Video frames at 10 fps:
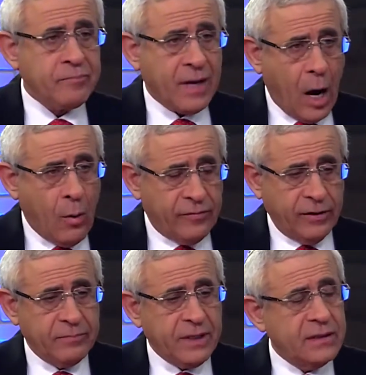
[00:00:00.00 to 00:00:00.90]
However,
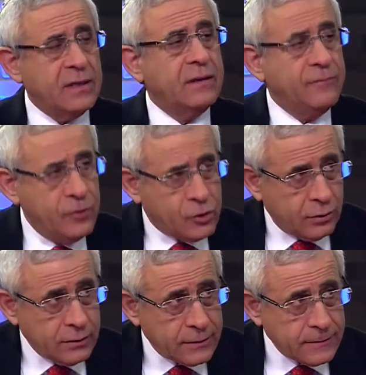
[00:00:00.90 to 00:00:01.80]
the
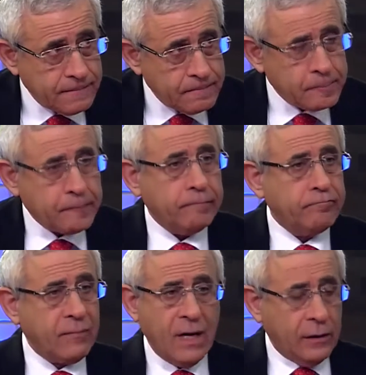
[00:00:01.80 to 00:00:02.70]
individuals
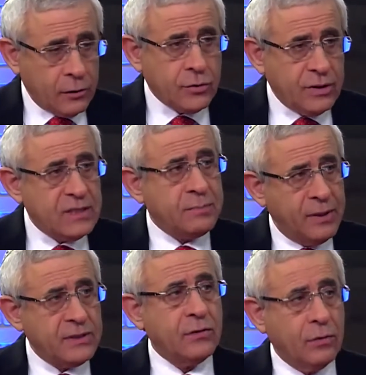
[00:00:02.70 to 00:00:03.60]
are actually
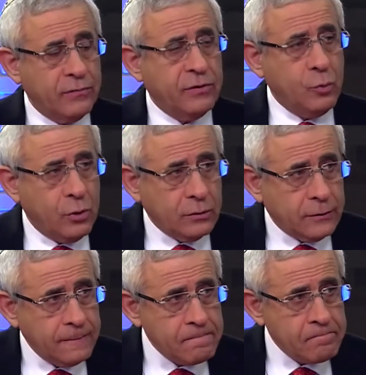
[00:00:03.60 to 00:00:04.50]
dispersing the world,
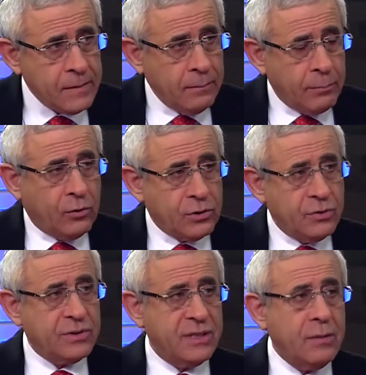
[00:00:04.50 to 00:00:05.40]
because you
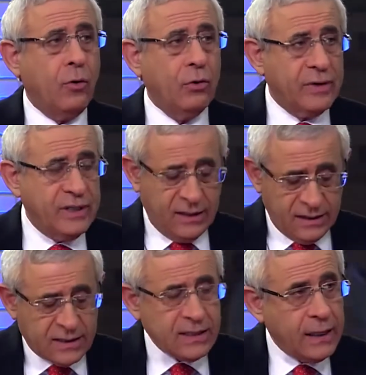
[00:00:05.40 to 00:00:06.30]
see them already in
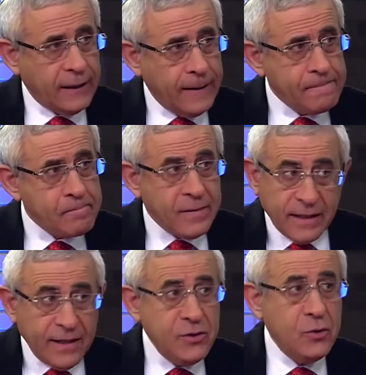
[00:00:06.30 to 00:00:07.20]
Sinai,
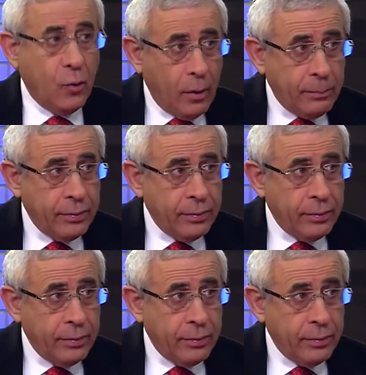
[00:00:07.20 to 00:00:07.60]
in Europe,